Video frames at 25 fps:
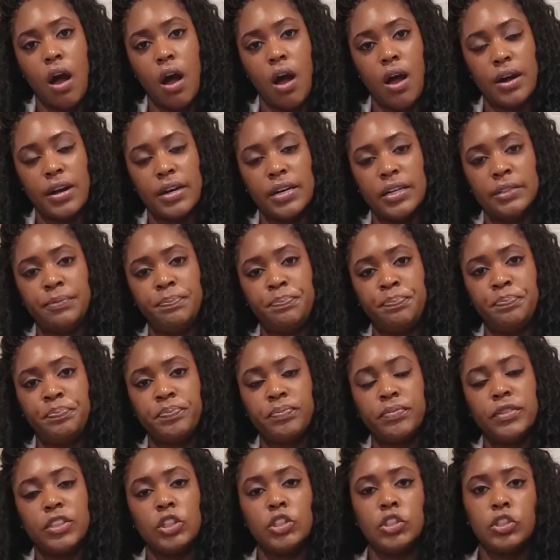on
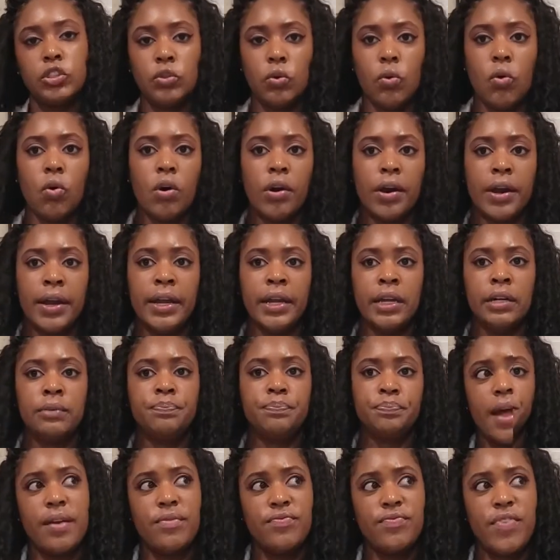story, what
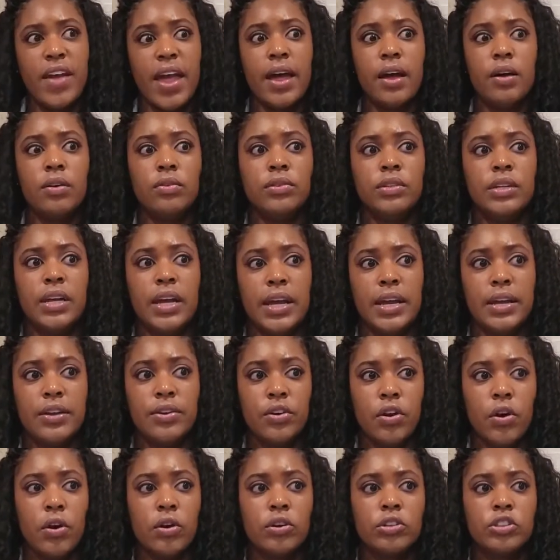I found
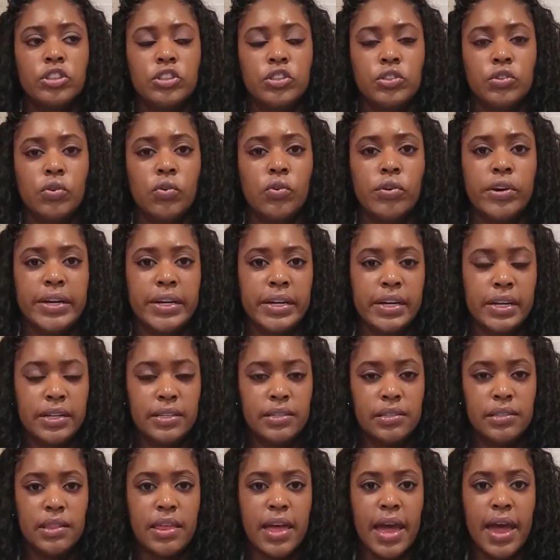in her story
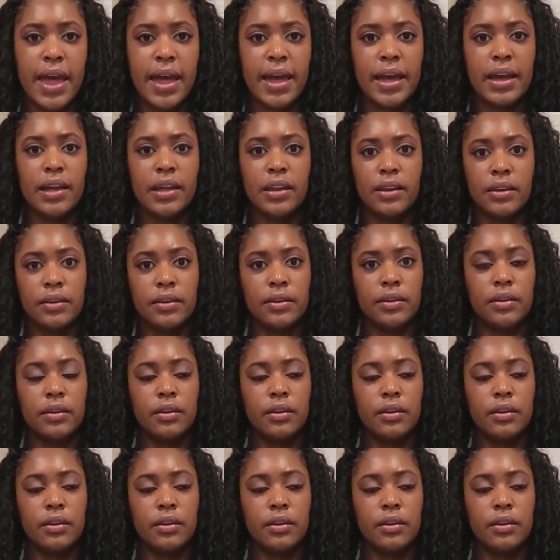is that